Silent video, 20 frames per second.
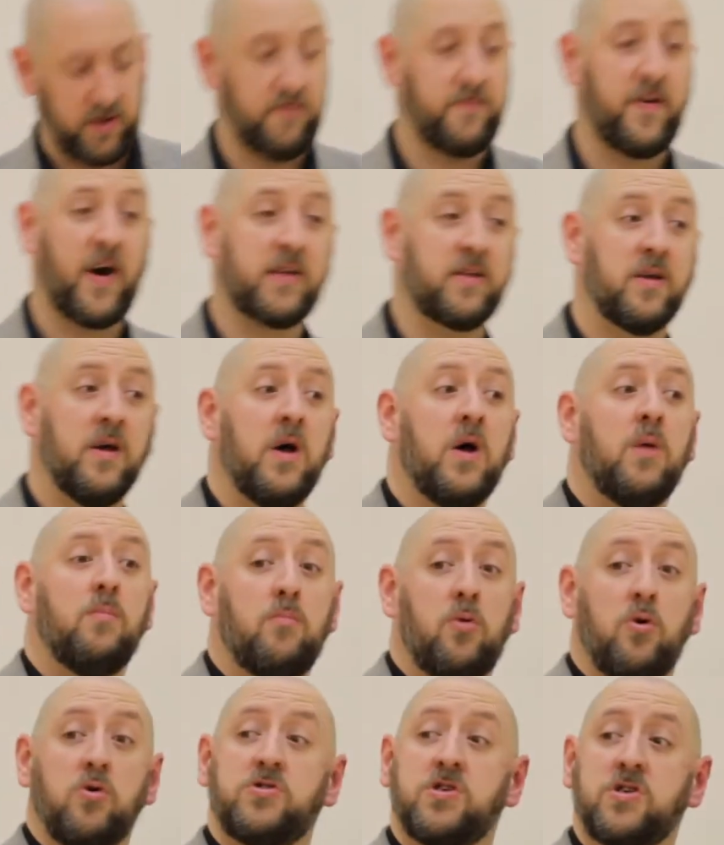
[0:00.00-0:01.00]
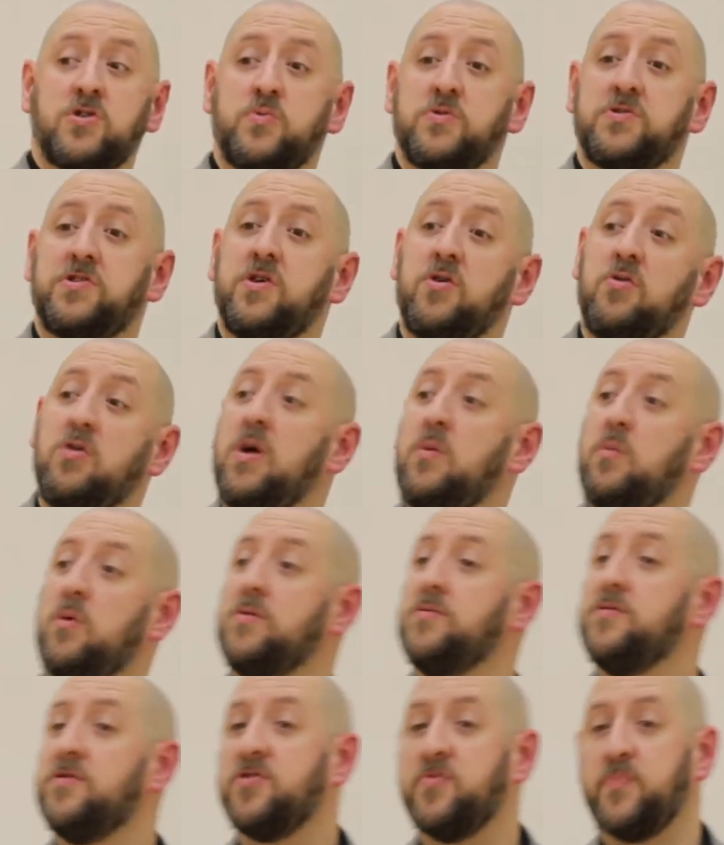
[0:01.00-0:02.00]
In fact, Moses was the only
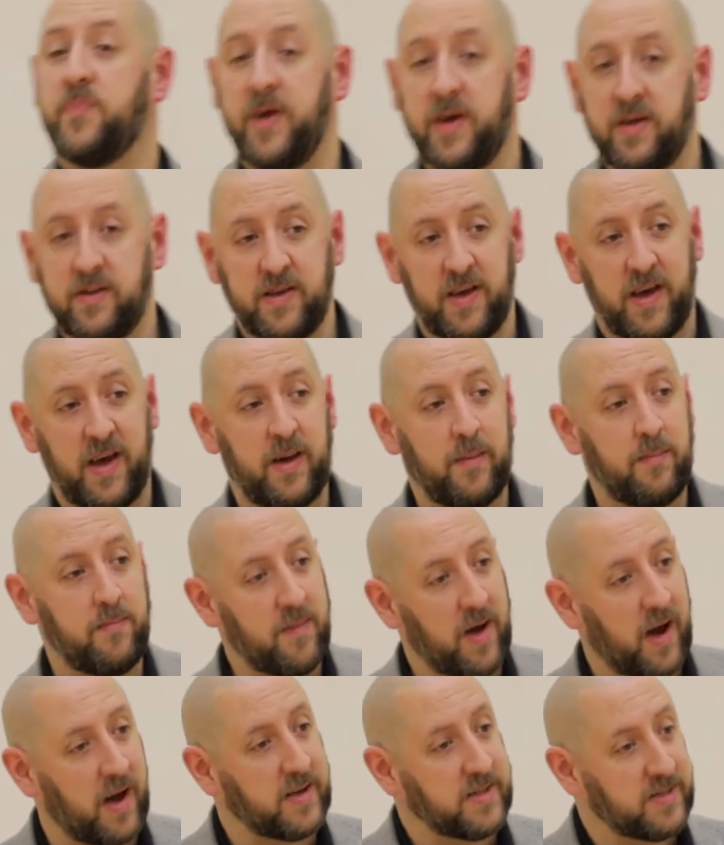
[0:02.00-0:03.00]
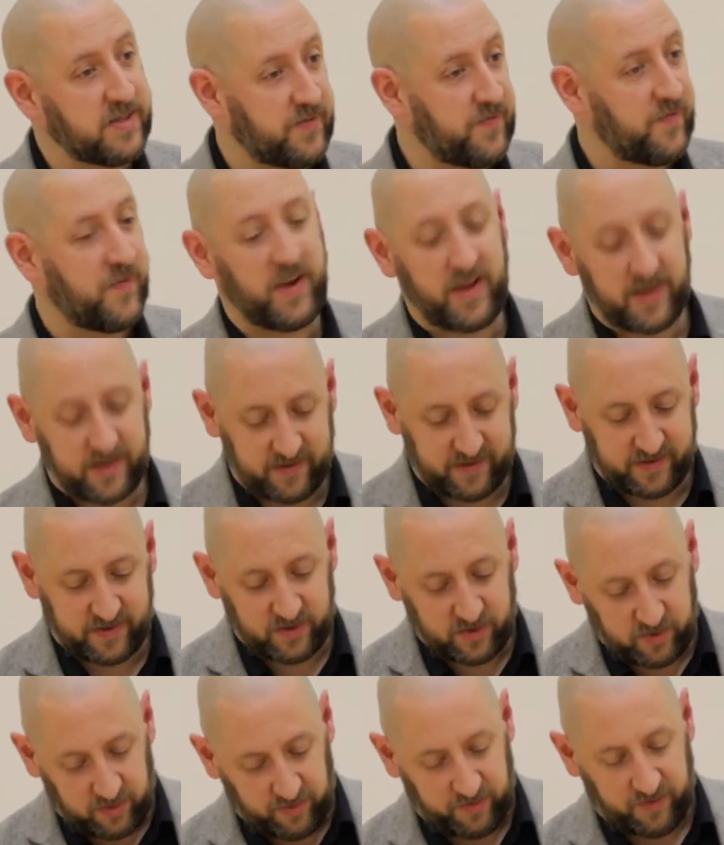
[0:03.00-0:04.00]
one to speak to him as face
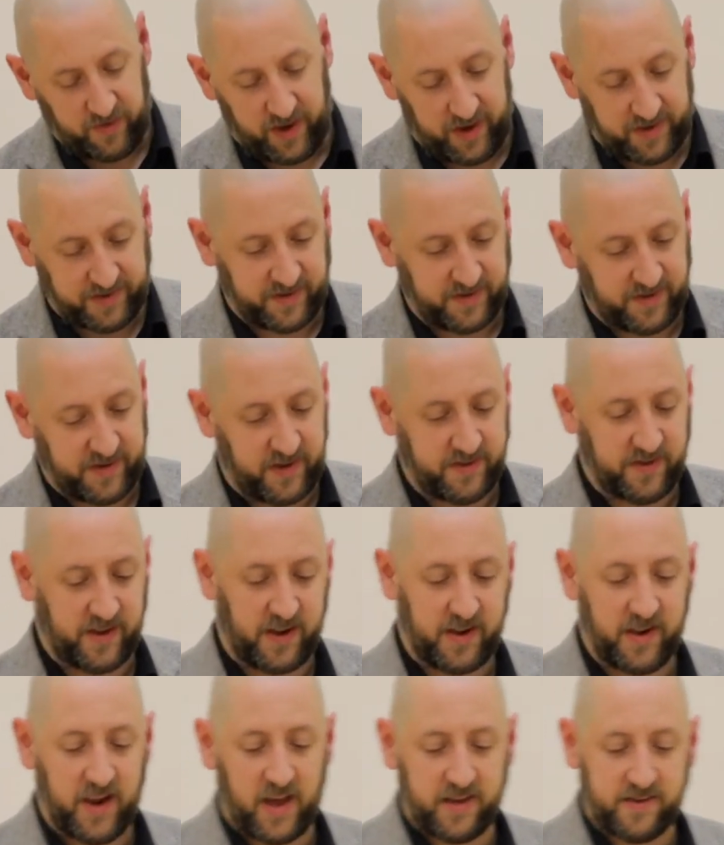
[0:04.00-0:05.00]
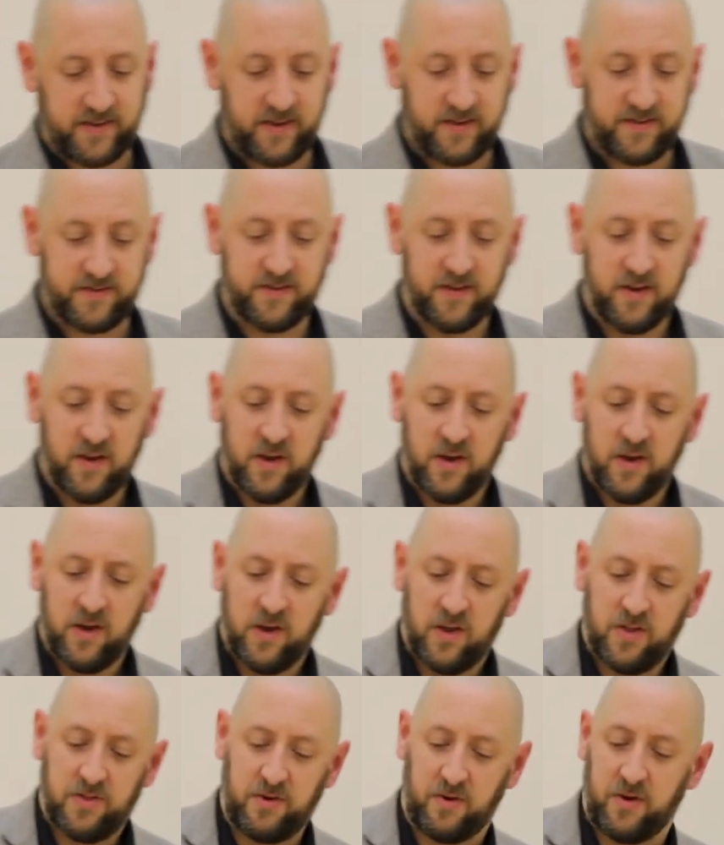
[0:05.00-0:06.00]
to face. It says that in Exodus
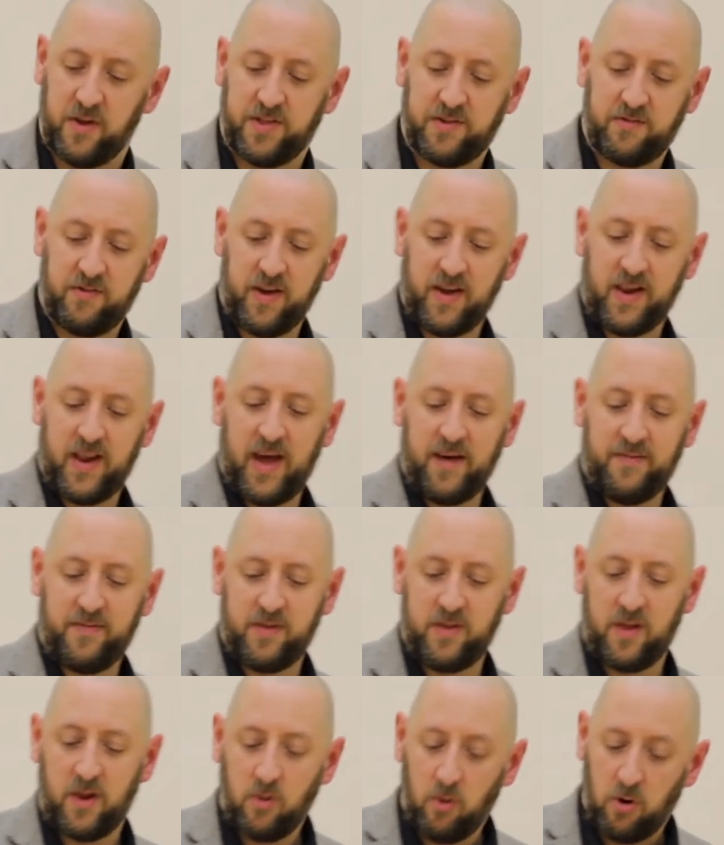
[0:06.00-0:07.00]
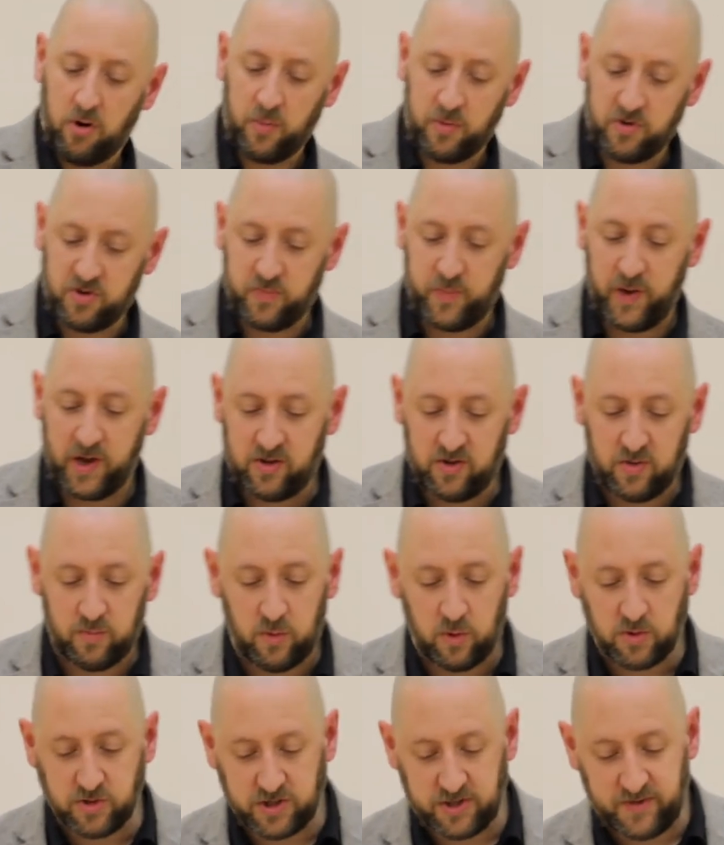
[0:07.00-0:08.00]
33:11, the Lord would speak to
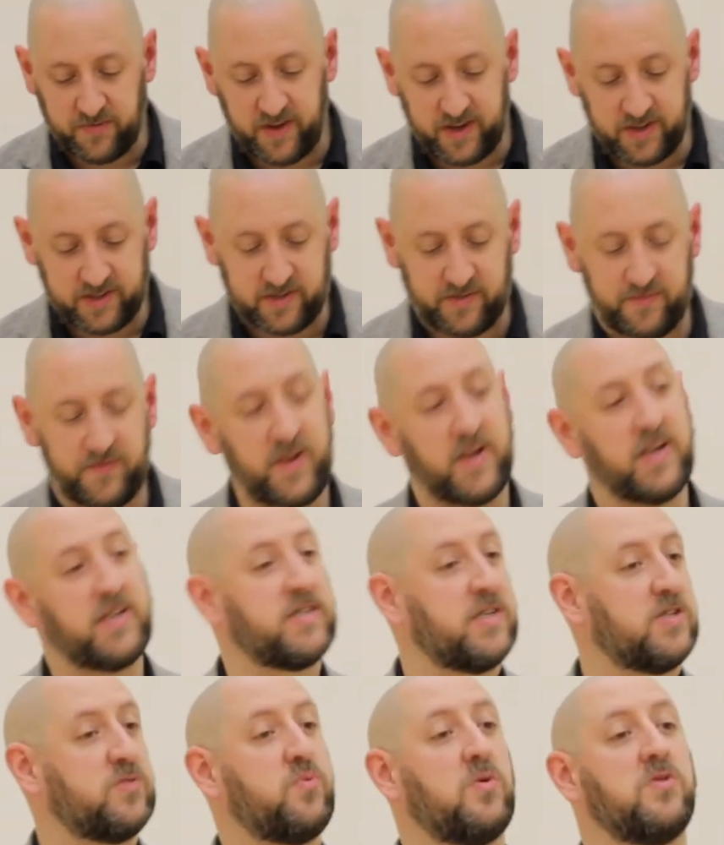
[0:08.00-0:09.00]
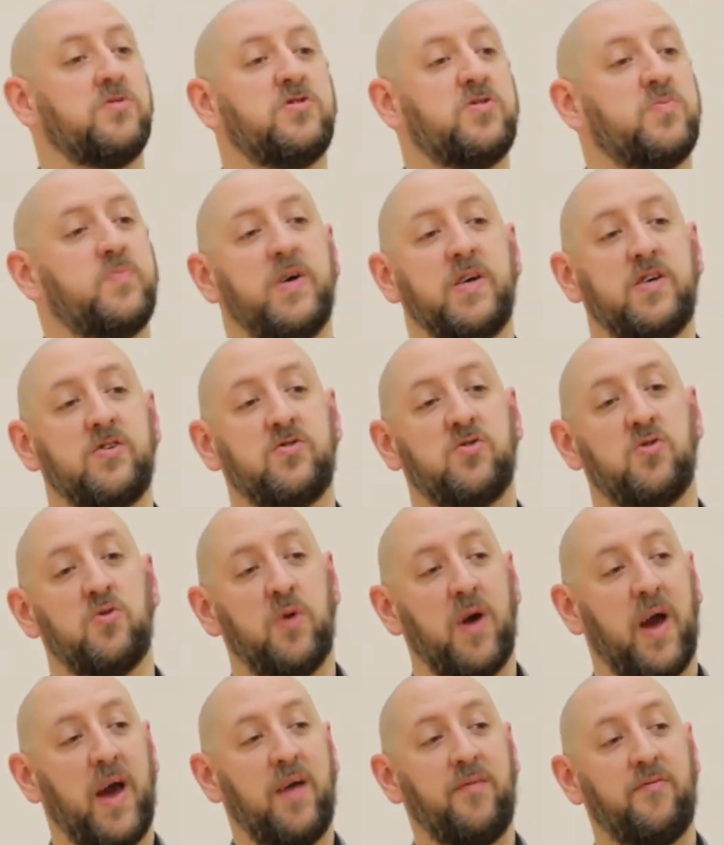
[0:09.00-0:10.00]
Moses face to face as one speaks
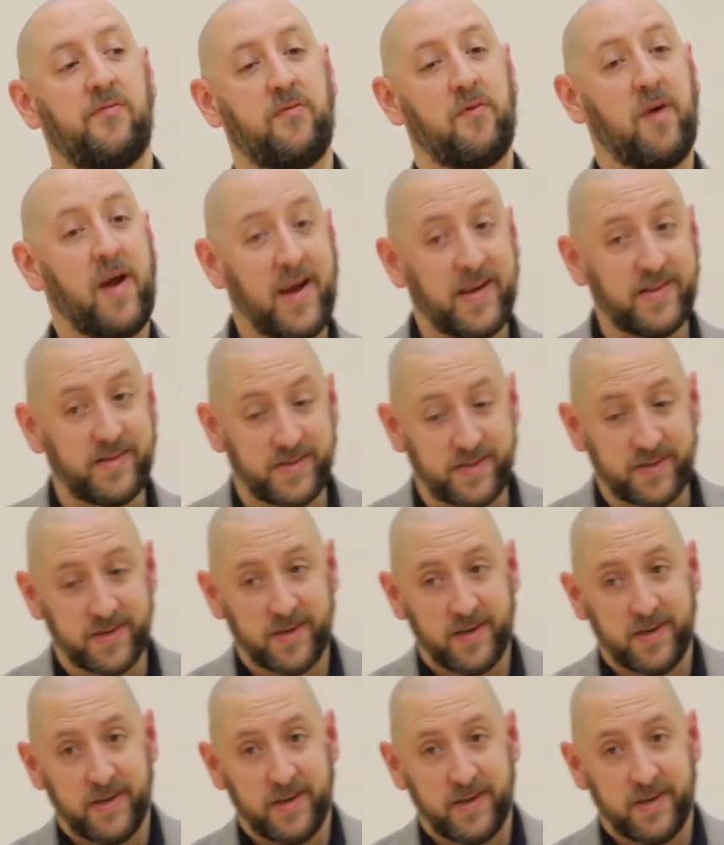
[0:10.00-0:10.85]
to a friend.